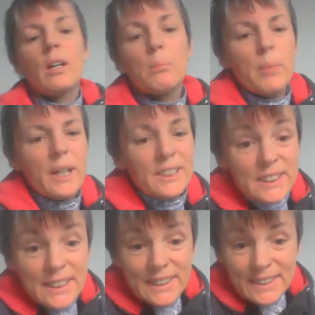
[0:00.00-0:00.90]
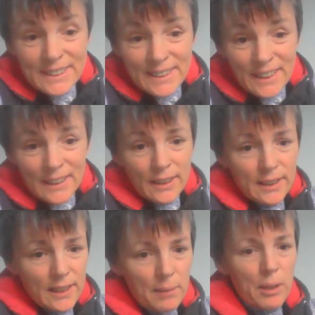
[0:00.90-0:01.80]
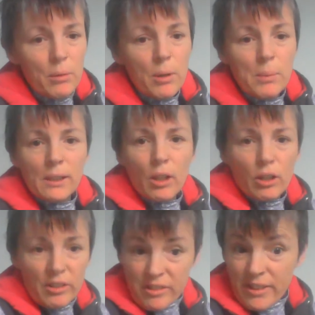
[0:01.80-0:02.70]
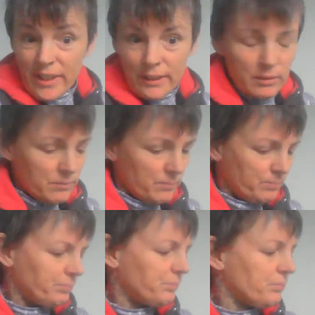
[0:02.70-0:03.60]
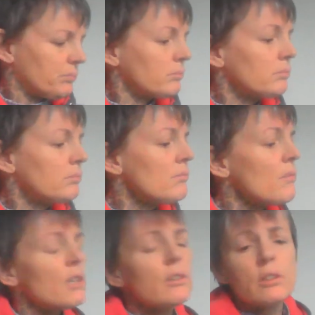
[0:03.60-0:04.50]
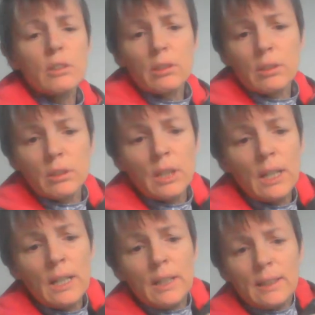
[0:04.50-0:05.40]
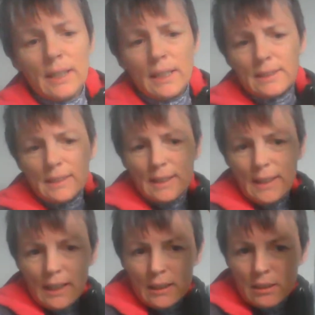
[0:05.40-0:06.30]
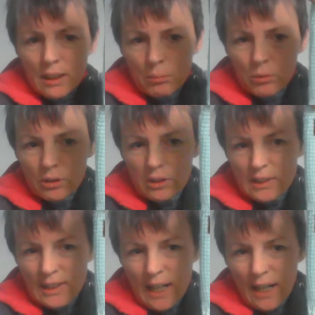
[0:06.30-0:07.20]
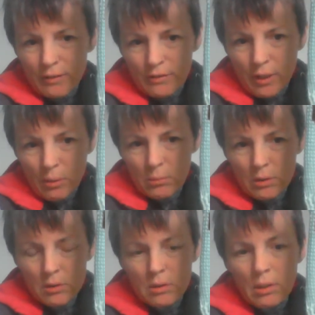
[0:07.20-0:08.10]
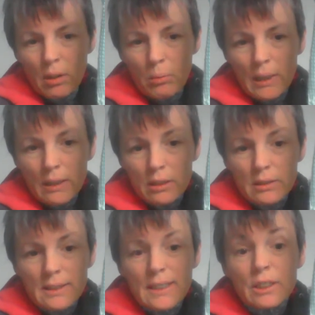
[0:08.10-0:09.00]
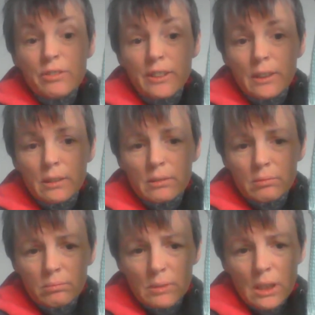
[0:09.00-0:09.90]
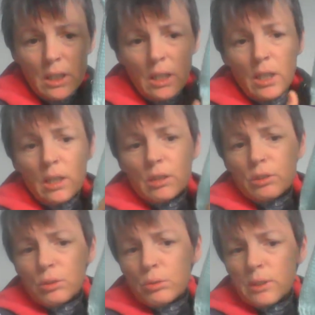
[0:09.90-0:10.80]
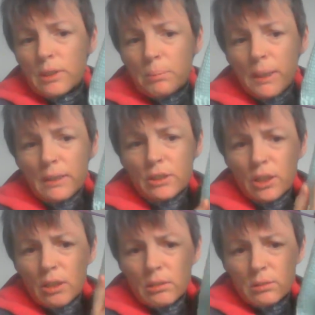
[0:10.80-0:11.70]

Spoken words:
But as you can see, it came out a bit long and thin. So that's the gauge that I'm going to start from. So I went on Stitch Fiddle, drew this picture,